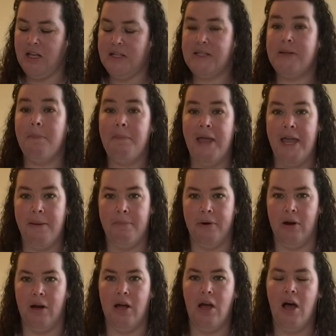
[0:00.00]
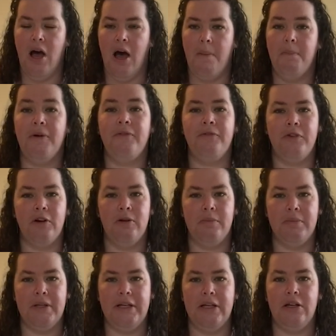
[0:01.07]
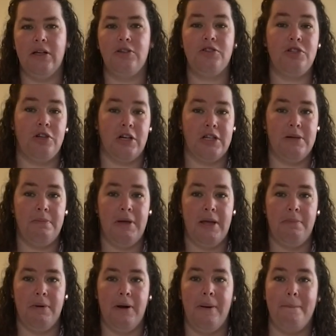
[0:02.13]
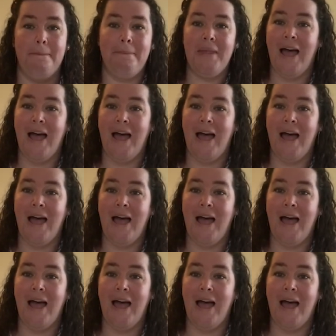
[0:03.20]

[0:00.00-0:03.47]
some paper, preferably construction paper.